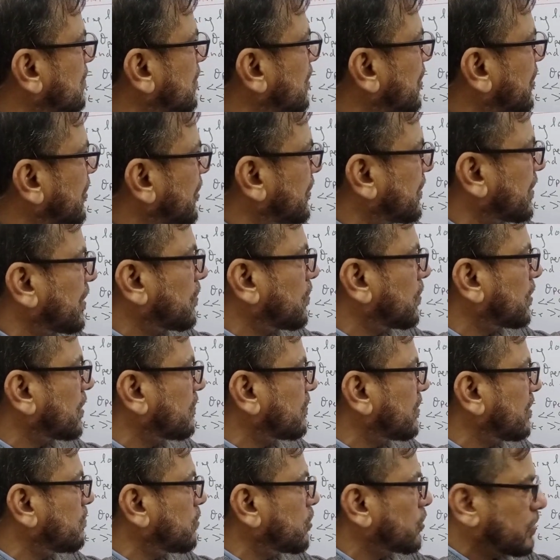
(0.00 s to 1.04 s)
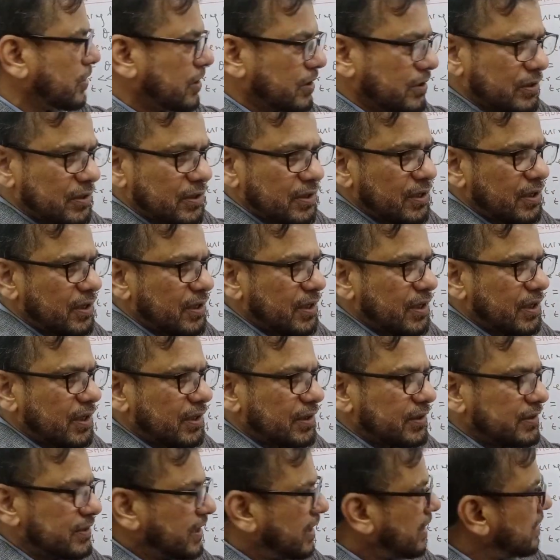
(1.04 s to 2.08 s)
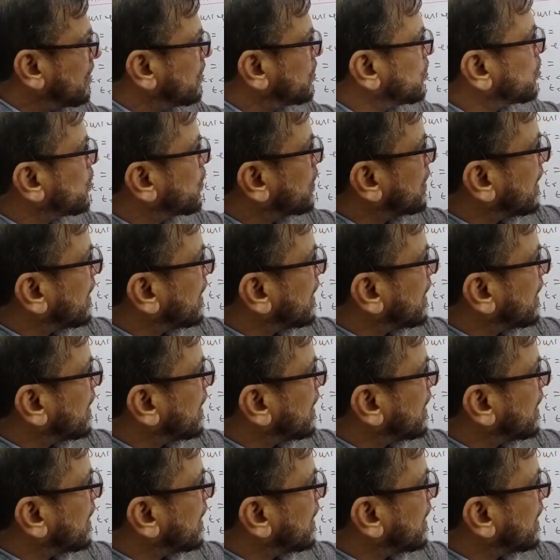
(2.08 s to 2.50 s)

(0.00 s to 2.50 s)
rated load of the motor, then you